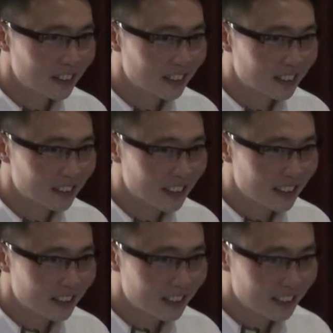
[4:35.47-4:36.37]

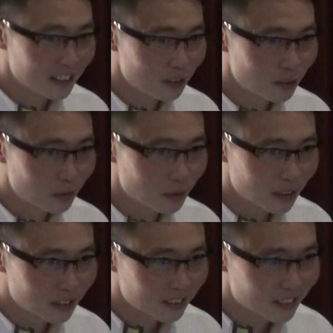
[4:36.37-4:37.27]
and they do
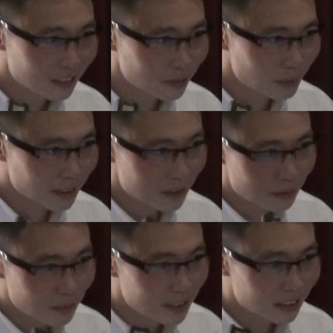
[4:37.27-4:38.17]
not have to
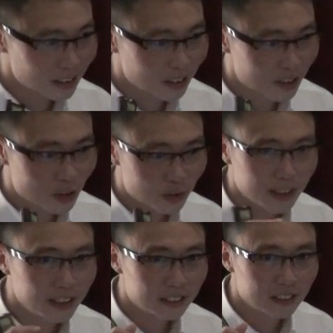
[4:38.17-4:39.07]
practice within the
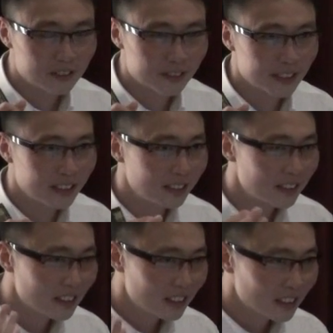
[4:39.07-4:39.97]
constraint of,
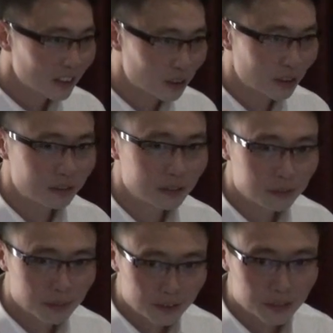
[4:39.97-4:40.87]
say, a
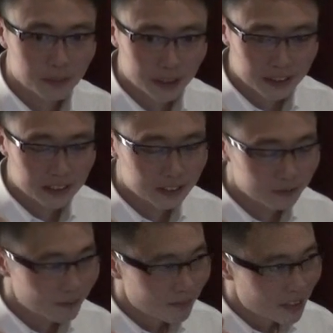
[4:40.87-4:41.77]
general private practice.